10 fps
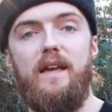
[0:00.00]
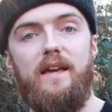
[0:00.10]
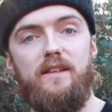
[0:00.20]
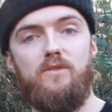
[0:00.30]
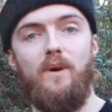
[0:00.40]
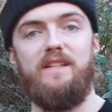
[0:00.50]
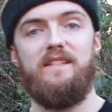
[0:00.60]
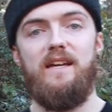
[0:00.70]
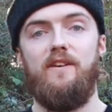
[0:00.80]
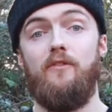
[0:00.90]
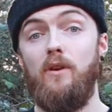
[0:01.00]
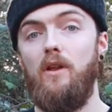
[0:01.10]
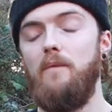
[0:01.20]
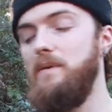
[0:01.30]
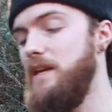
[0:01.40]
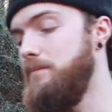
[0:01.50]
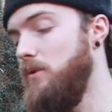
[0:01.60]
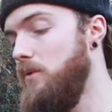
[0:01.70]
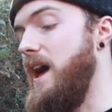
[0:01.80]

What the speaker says: it is quite dear for a lot of people.